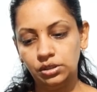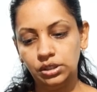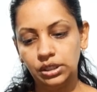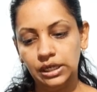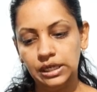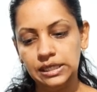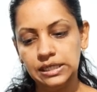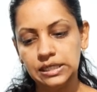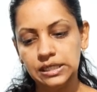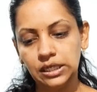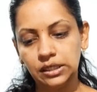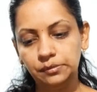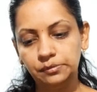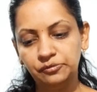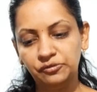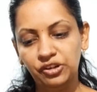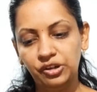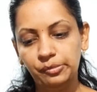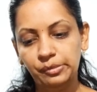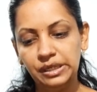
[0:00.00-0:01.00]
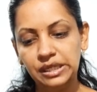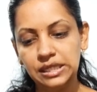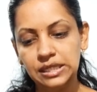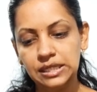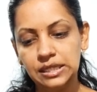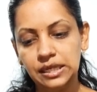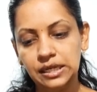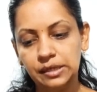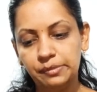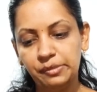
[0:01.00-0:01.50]
In some females
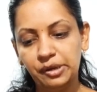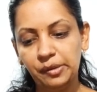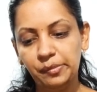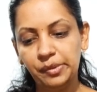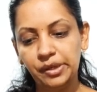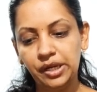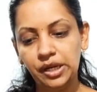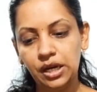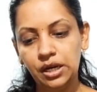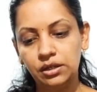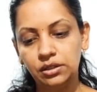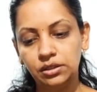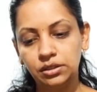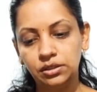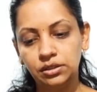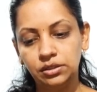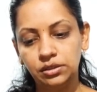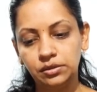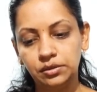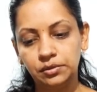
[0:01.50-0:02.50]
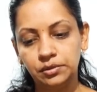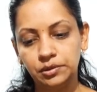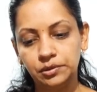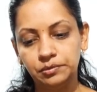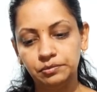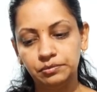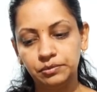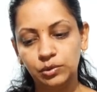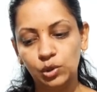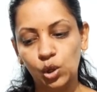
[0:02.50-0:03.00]
there may be
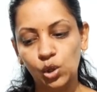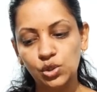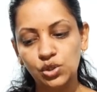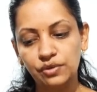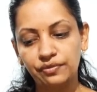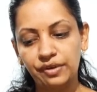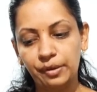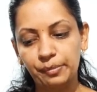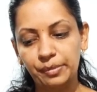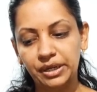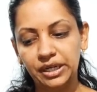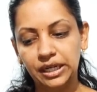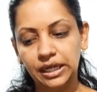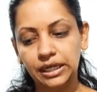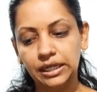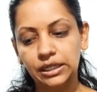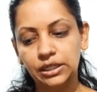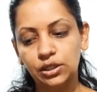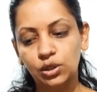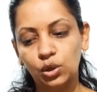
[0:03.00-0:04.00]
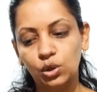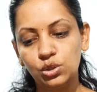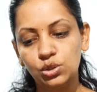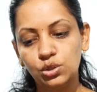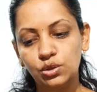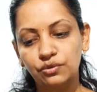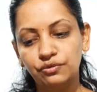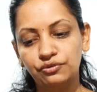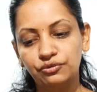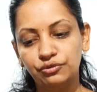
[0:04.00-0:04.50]
loss of appetite, loss
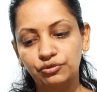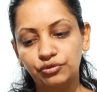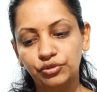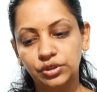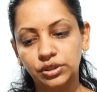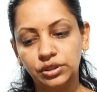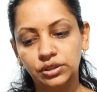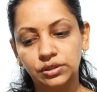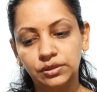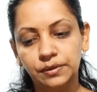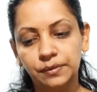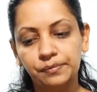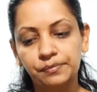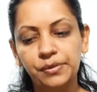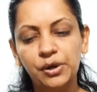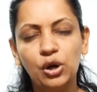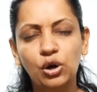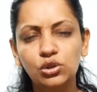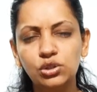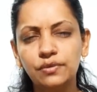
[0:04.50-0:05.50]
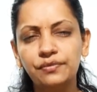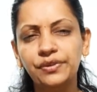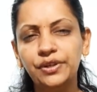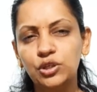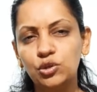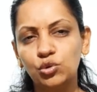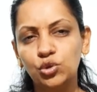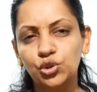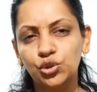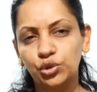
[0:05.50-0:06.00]
of because of the
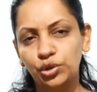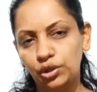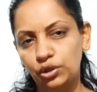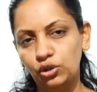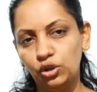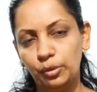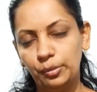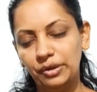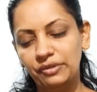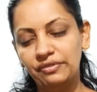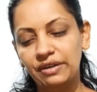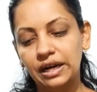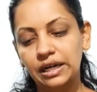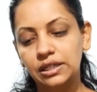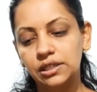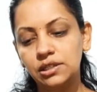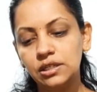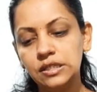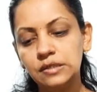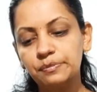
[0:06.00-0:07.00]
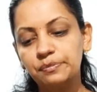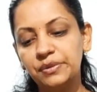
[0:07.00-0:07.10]
socio-economic factors.